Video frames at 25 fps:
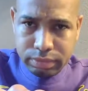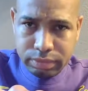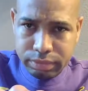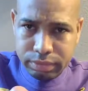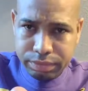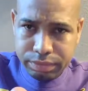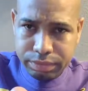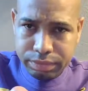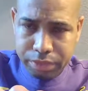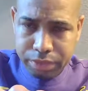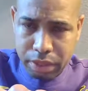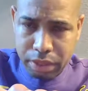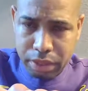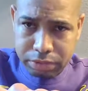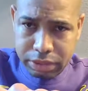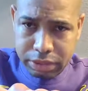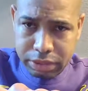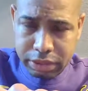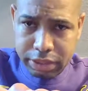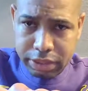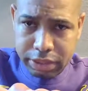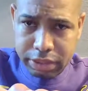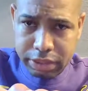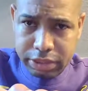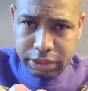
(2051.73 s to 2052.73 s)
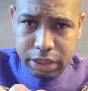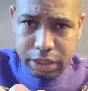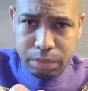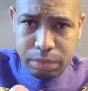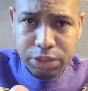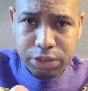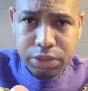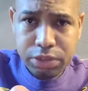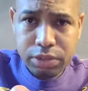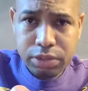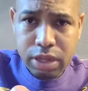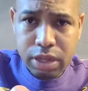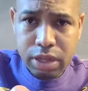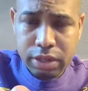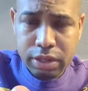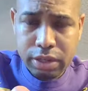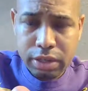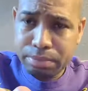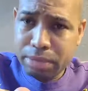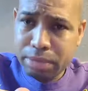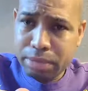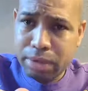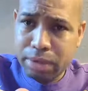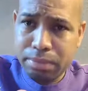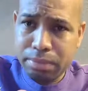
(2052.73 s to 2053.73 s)
What you talking
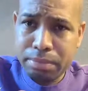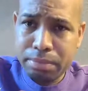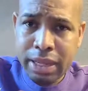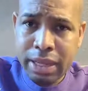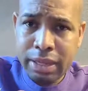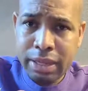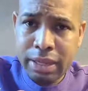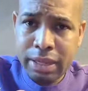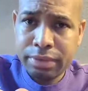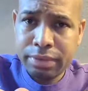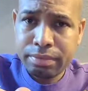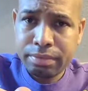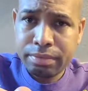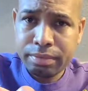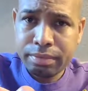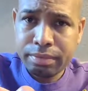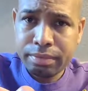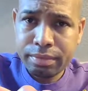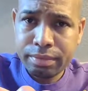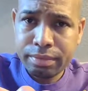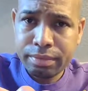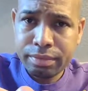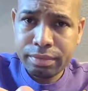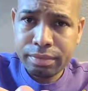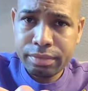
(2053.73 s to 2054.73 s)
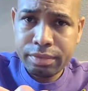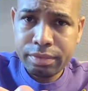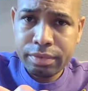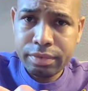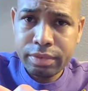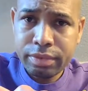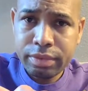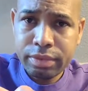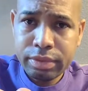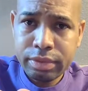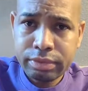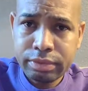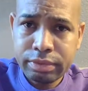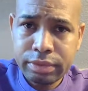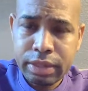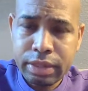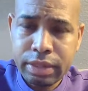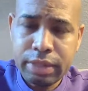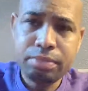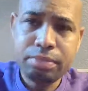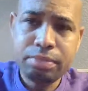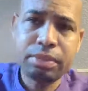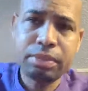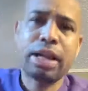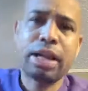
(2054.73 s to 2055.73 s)
about, man? I
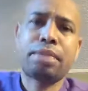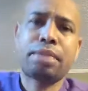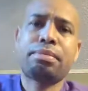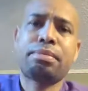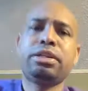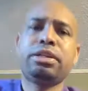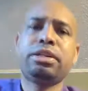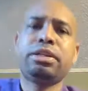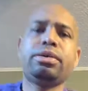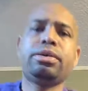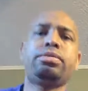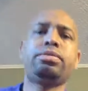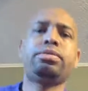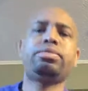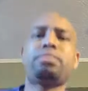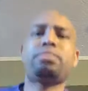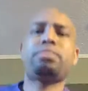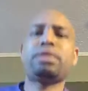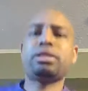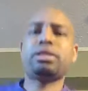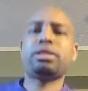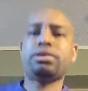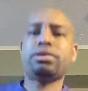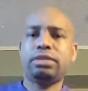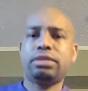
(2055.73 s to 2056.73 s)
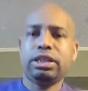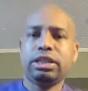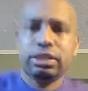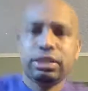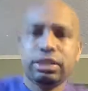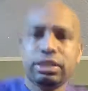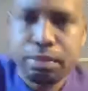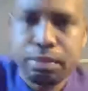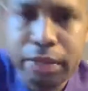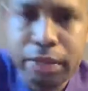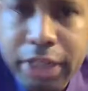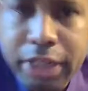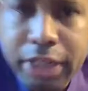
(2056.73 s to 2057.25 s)
don't like my door for my little niece coming in here